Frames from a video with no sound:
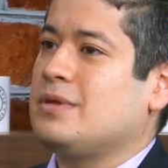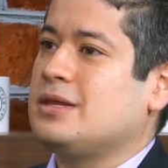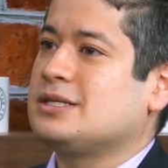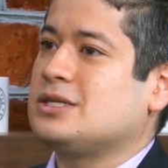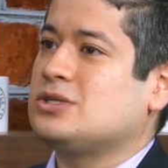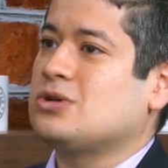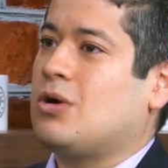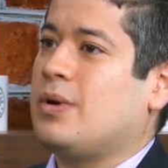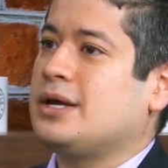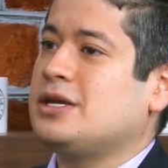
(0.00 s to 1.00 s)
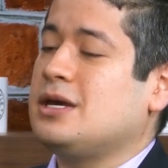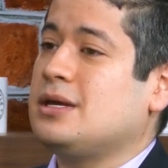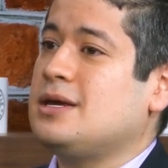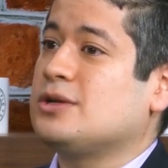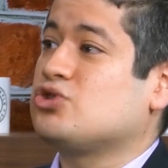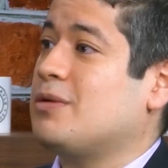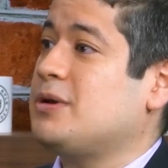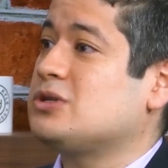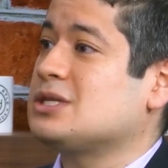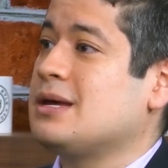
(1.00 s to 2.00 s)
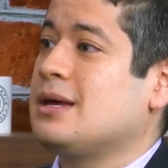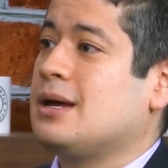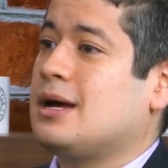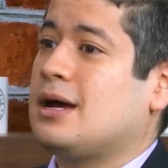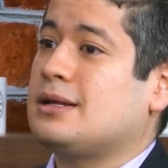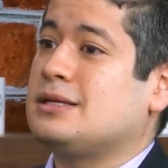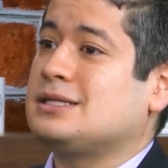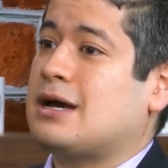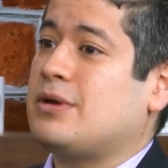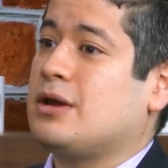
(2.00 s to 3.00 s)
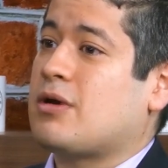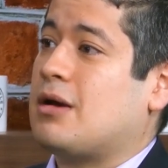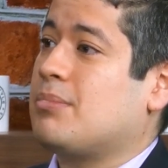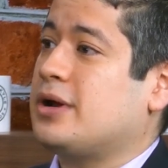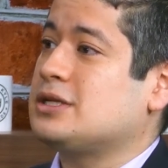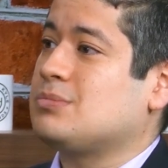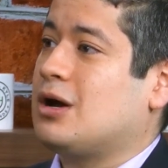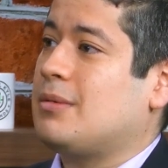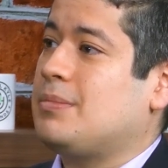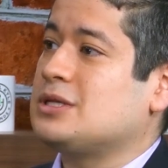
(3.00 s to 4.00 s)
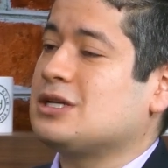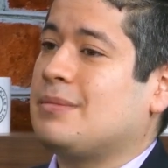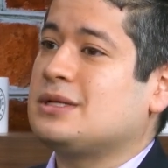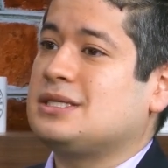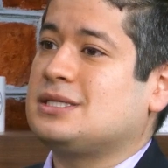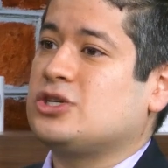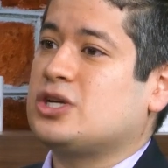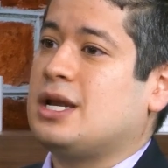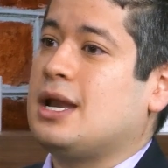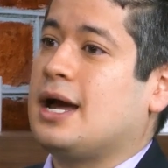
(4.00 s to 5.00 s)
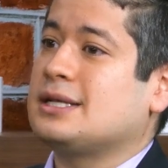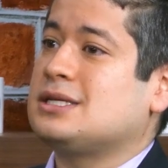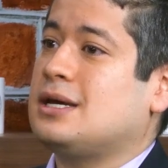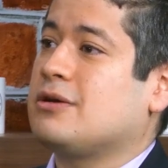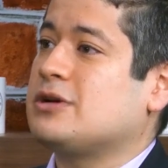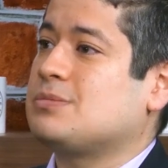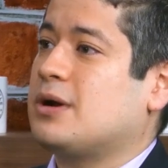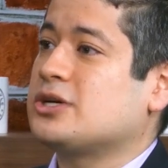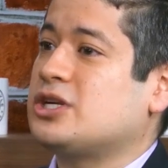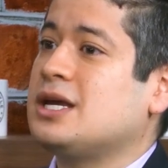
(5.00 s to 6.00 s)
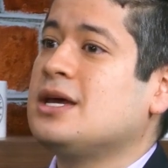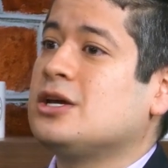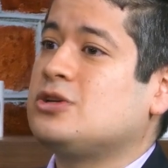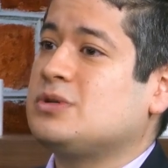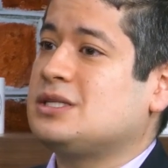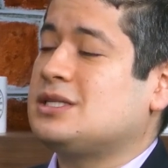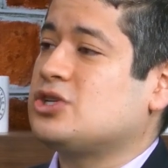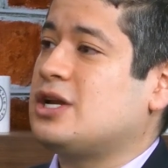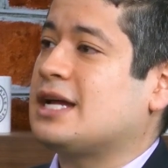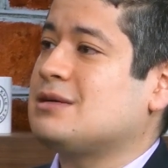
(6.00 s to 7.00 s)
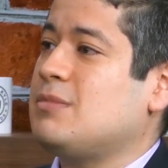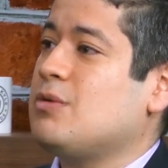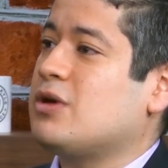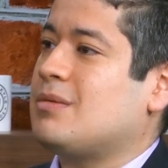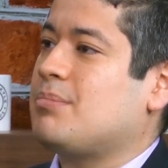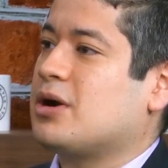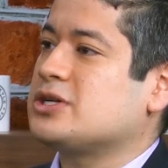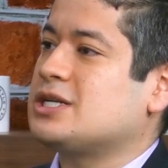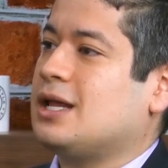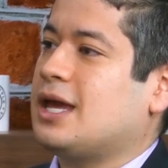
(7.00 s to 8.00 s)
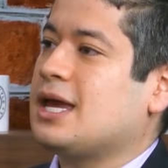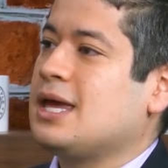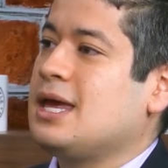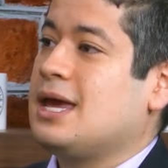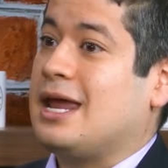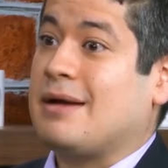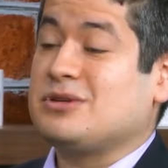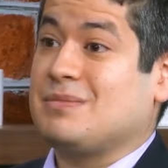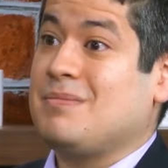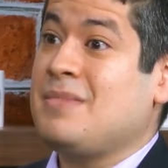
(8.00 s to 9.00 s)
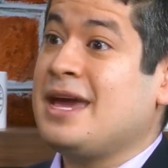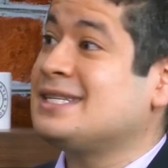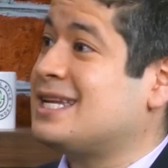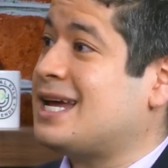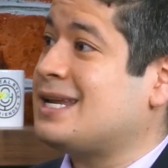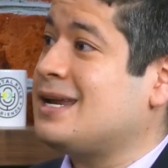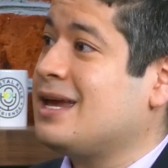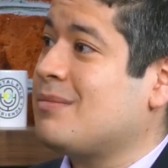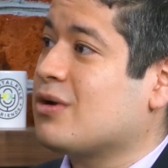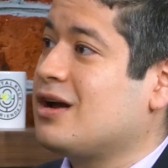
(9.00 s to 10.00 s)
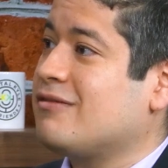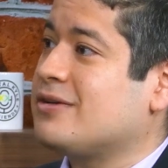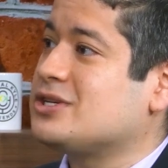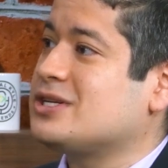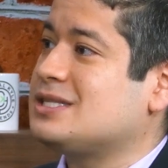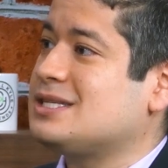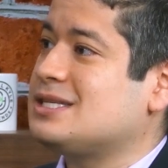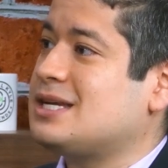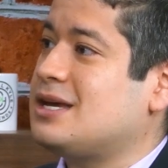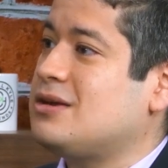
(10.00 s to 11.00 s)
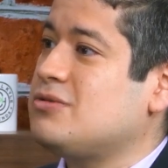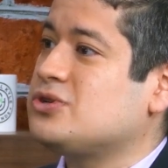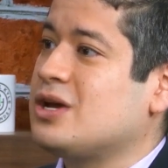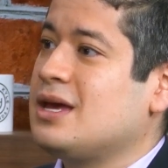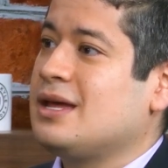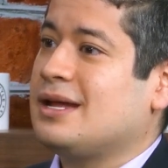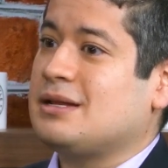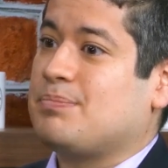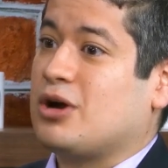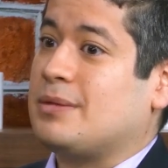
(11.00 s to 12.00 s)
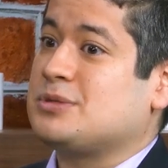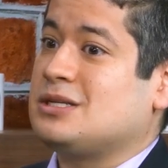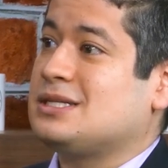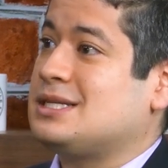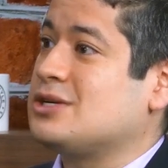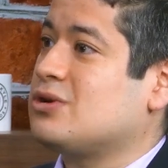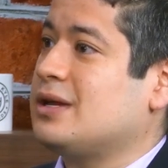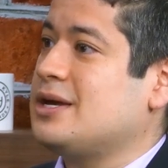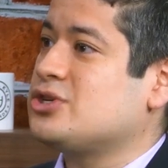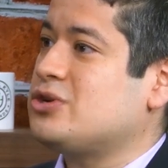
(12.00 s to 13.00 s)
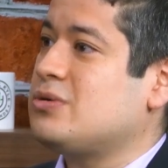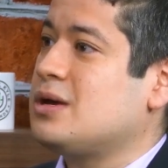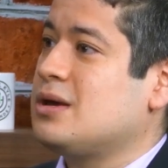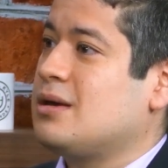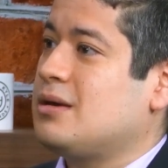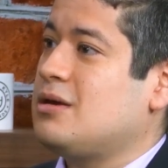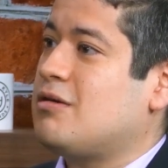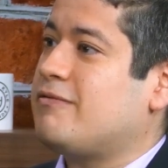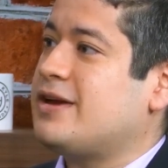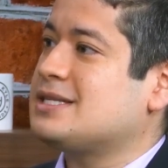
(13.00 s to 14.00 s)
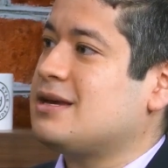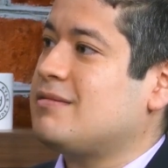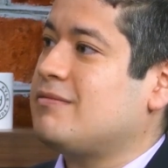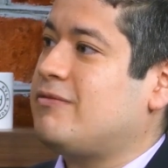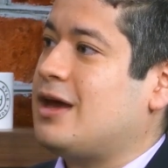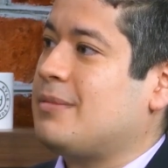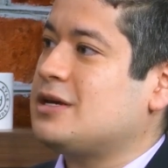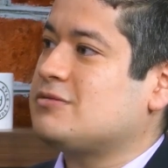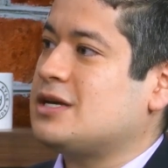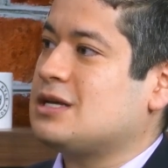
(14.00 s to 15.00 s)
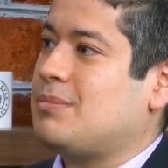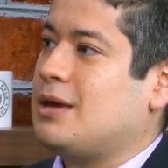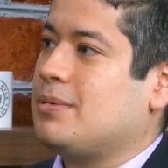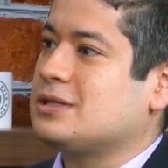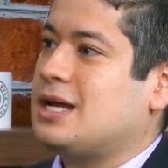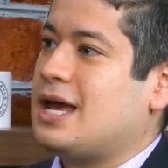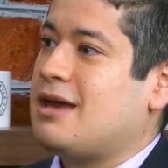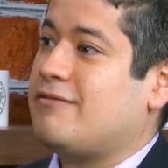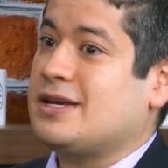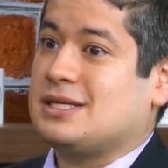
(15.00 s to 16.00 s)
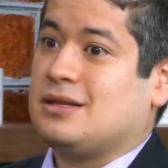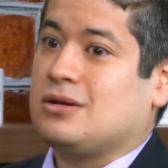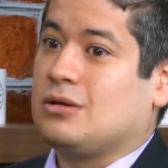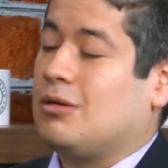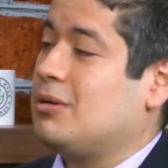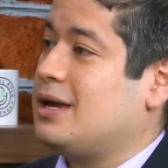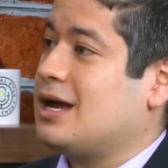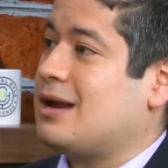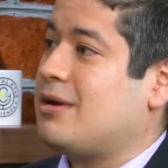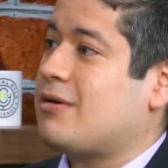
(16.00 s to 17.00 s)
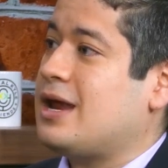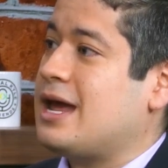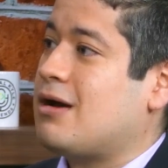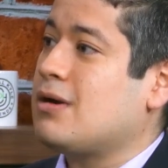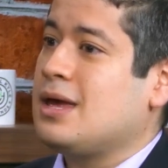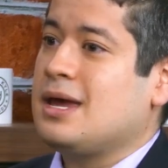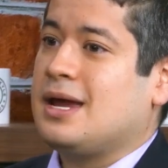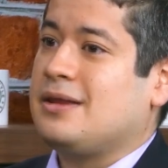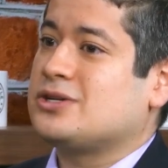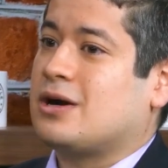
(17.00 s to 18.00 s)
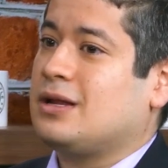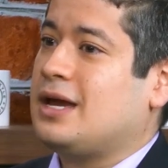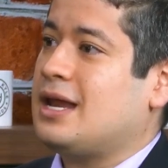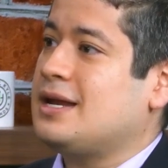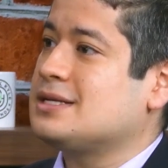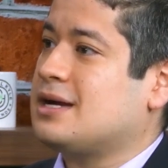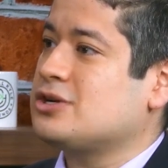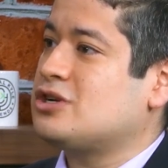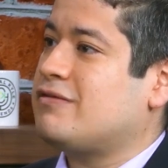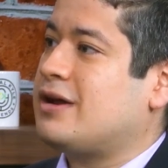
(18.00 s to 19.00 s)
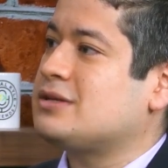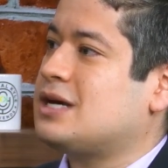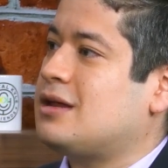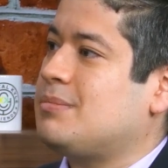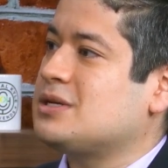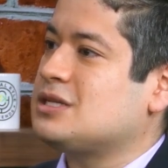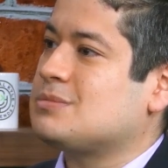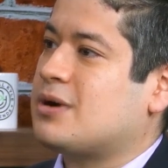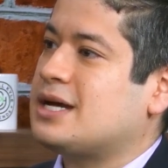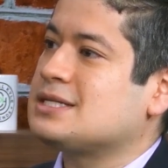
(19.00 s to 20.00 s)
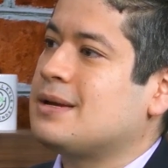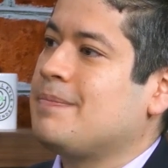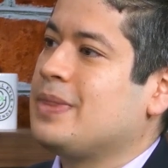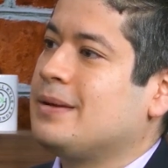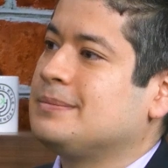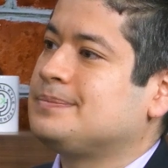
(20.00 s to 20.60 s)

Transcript: this is owing, he attributes the Saudi crown prince, Mohammed bin Salman's decision not to increase production to his decision not to meet with him personally. Mm-hmm. And I was amazed that that didn't get more coverage because this is a huge, perhaps the central issue, you know, facing families, facing people today, facing the global economy right now, and there's hardly any discussion of it outside of the business press. No, I couldn't